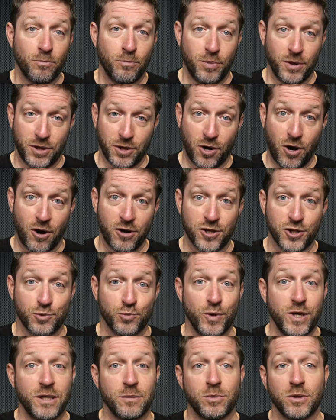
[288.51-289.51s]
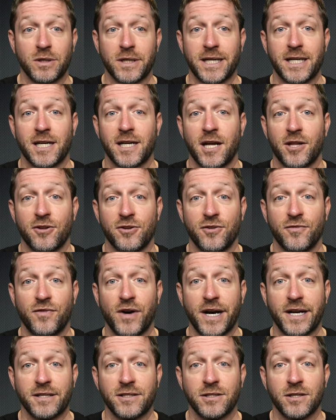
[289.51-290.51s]
but the card is readable in another
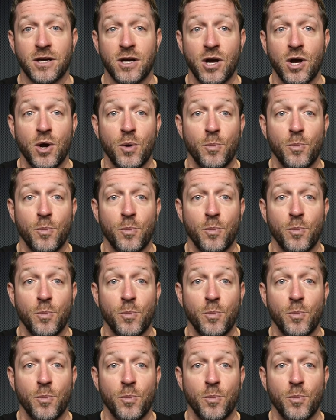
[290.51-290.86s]
device,